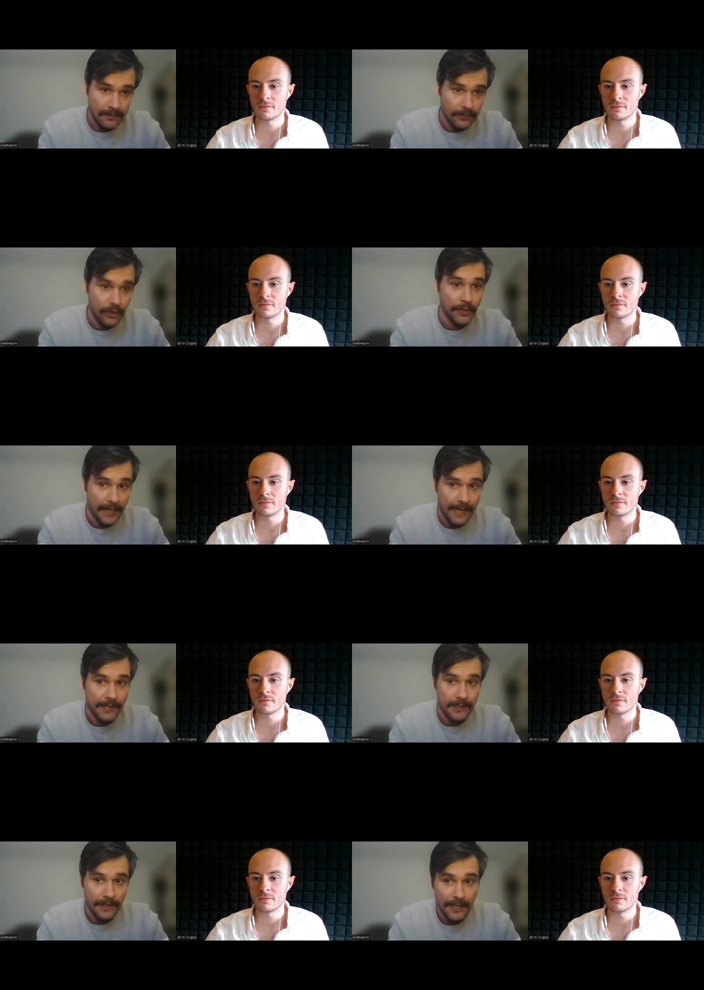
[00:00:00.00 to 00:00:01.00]
Speaker 1: token
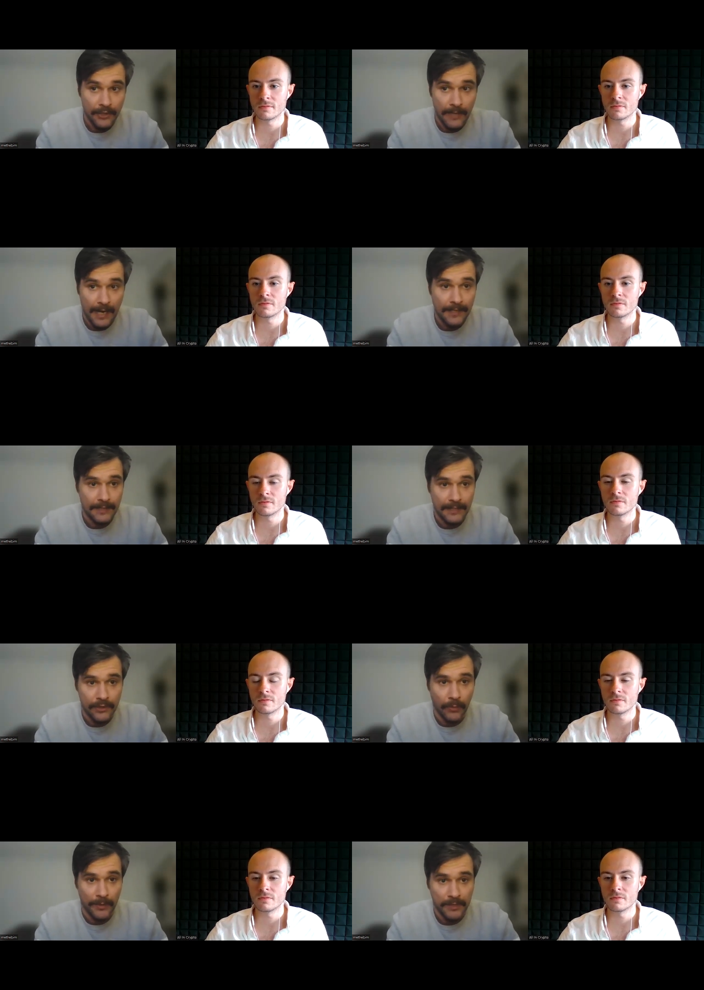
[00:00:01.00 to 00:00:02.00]
A, I should add. That's
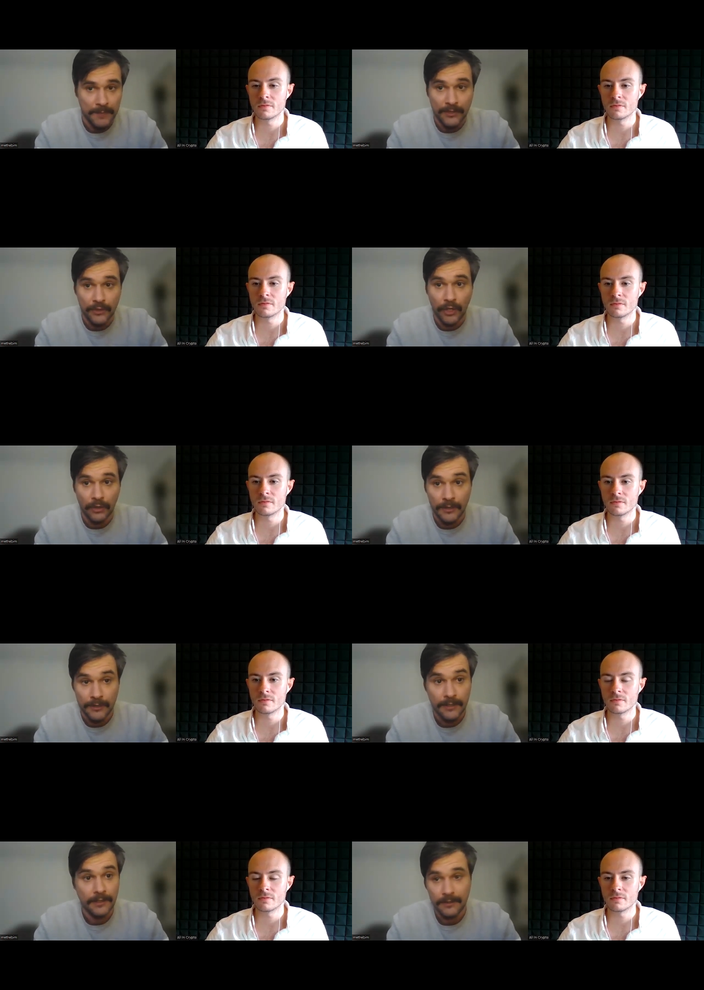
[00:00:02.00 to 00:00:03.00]
not with respect to
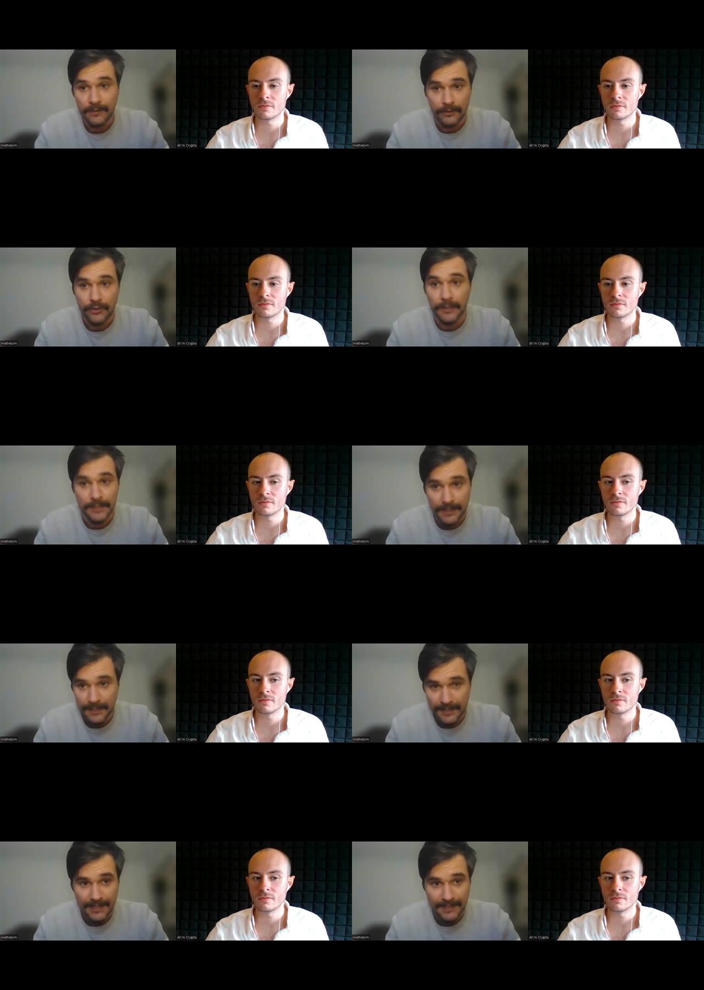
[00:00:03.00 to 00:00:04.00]
dollars, dollars in
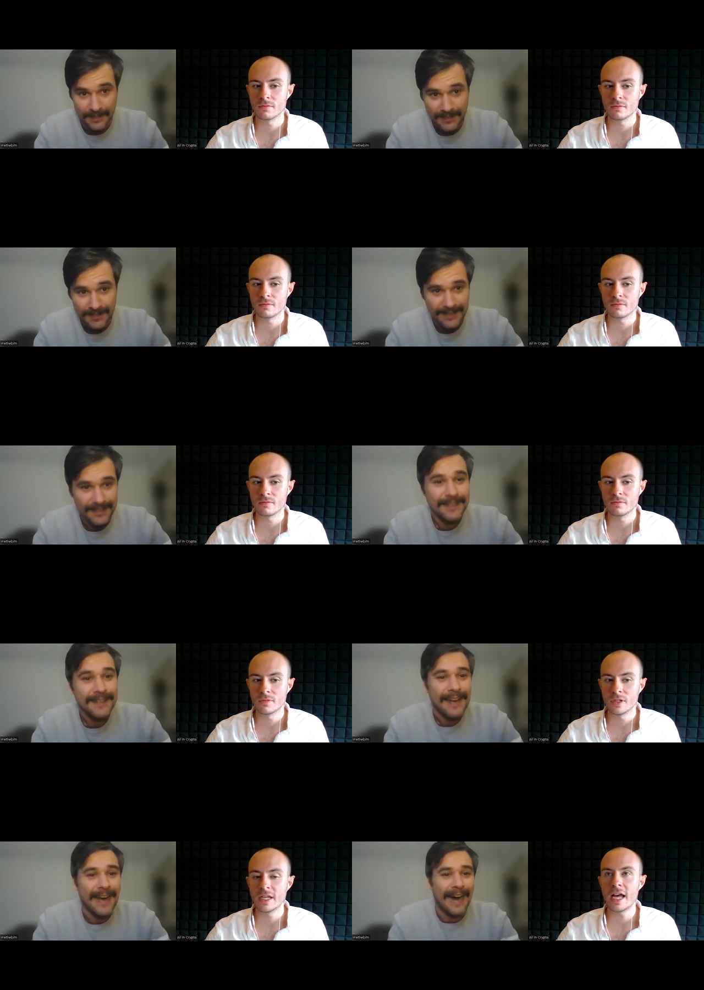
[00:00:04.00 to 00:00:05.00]
this case.
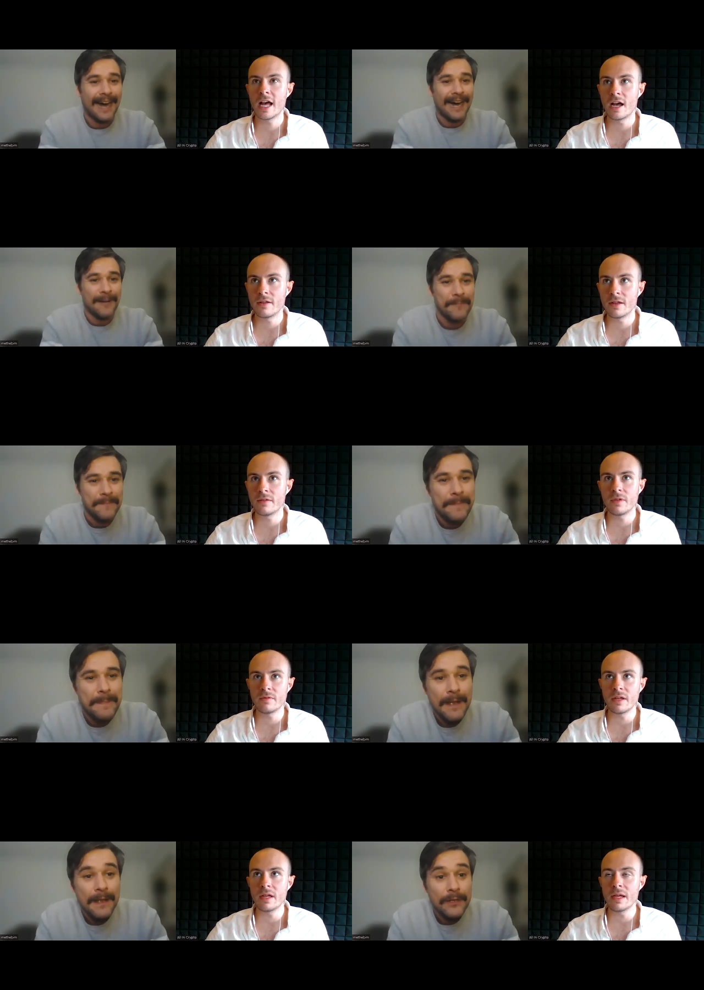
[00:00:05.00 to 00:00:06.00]
Yeah. Um,
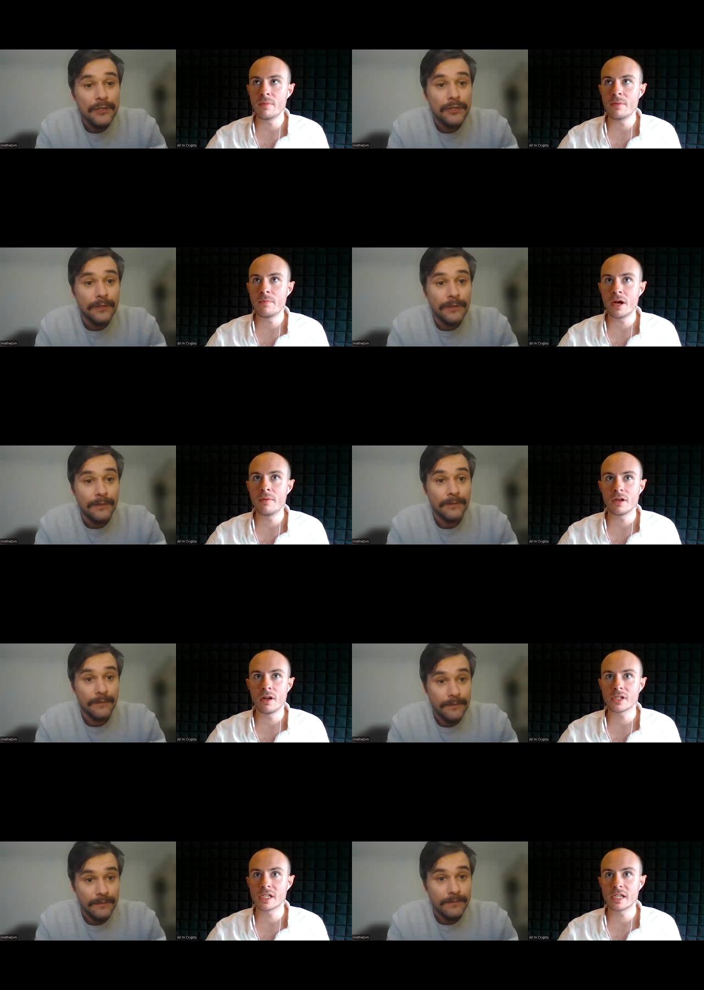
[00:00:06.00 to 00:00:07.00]
Speaker 2: it, it, it,
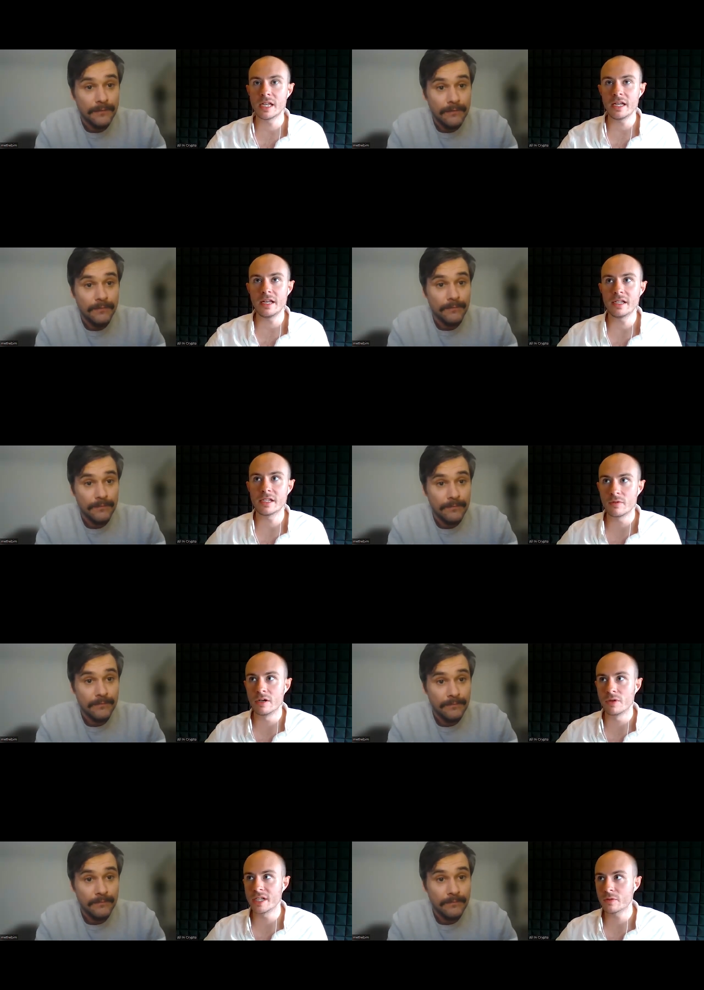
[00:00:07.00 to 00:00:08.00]
permanent loss is a, is a
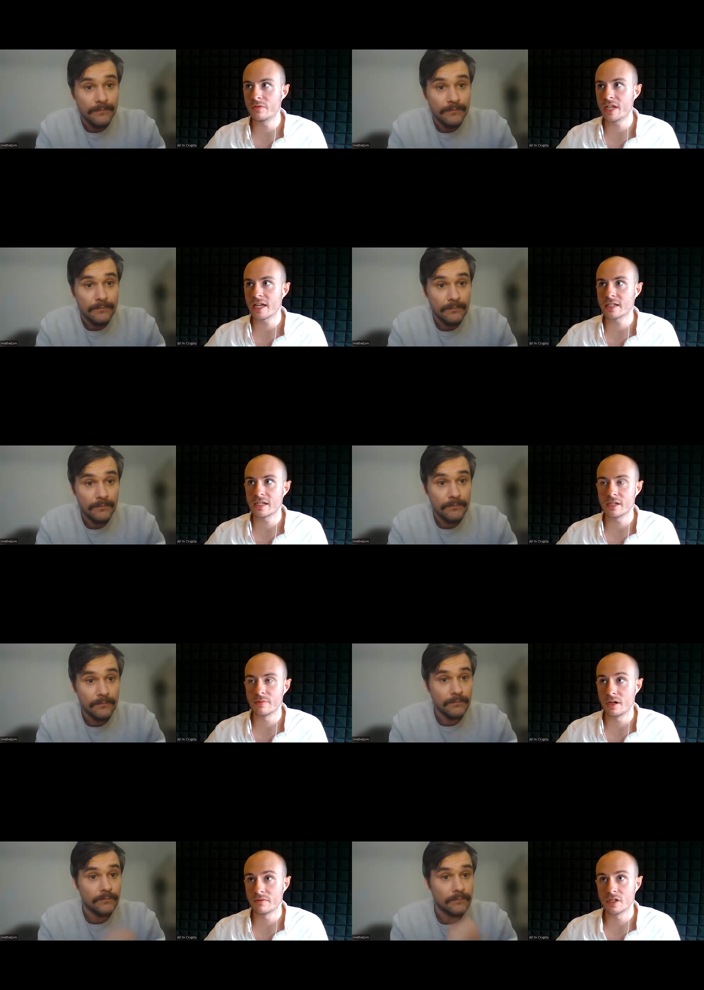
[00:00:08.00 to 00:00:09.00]
real risk with DEX.
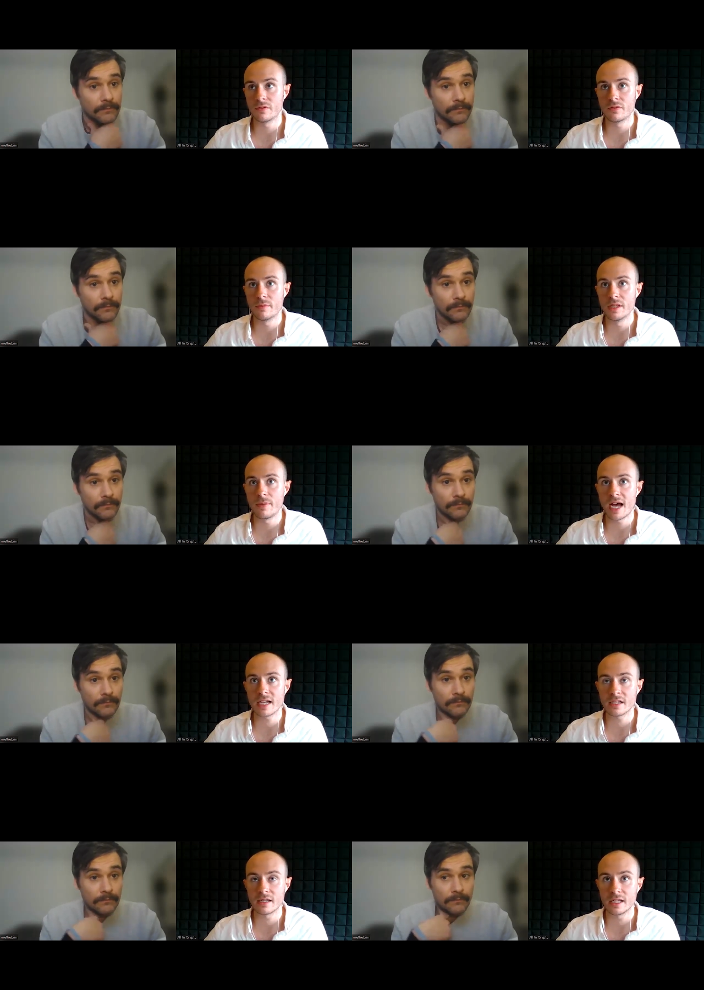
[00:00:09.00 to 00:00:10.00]
It's something I've suffered from in the
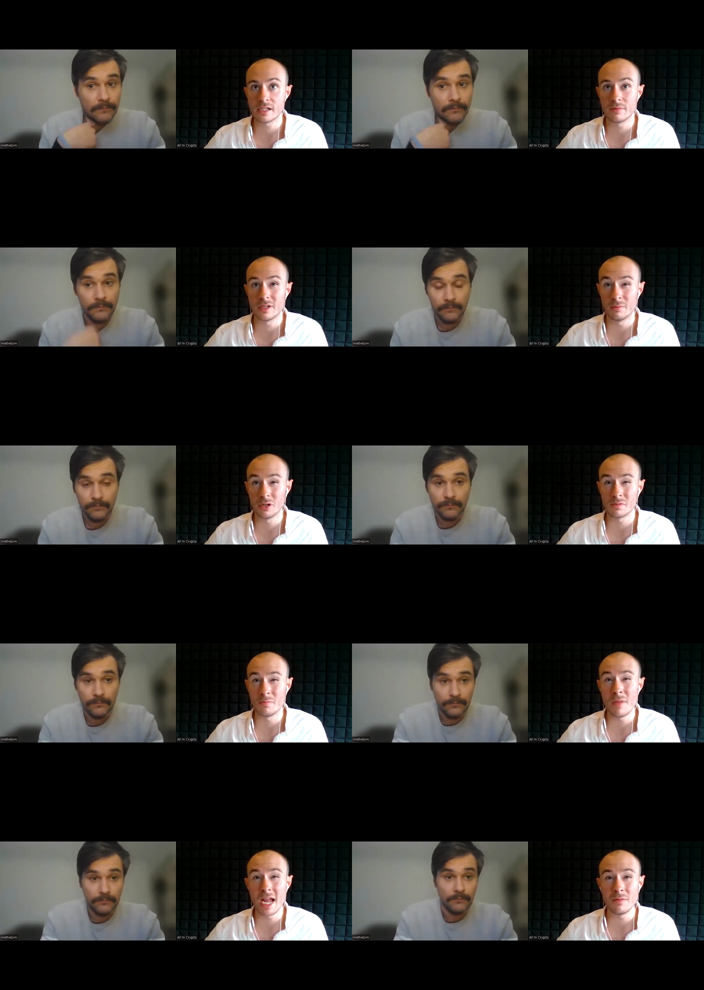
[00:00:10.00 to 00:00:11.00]
past. I think it's something that
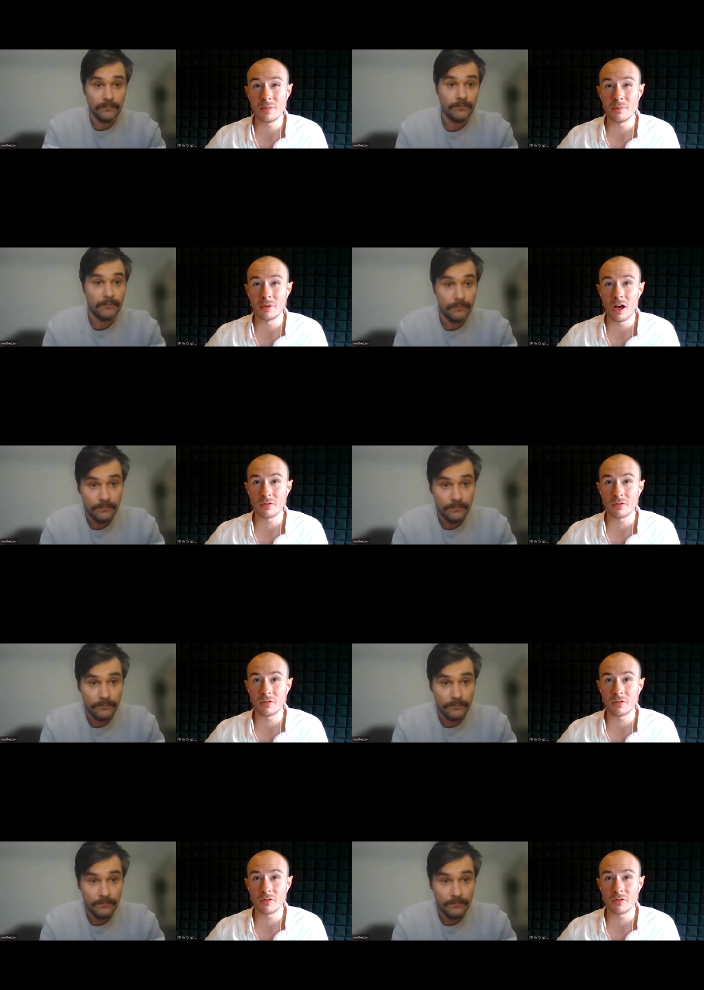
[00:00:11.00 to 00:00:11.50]
puts many people